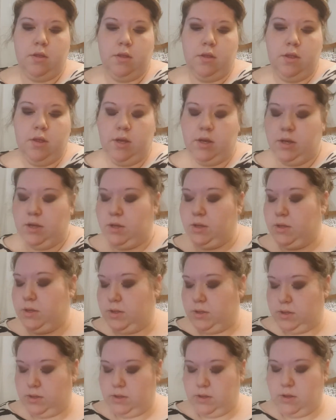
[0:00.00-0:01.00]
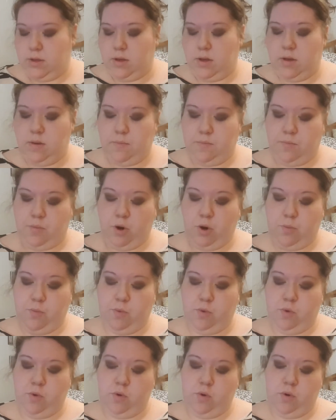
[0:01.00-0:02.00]
this
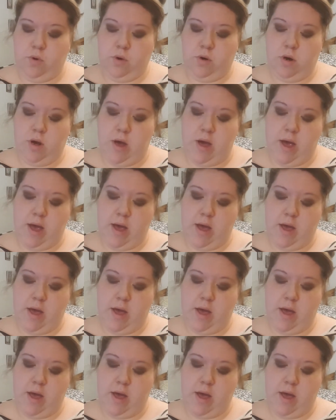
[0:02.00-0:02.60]
purple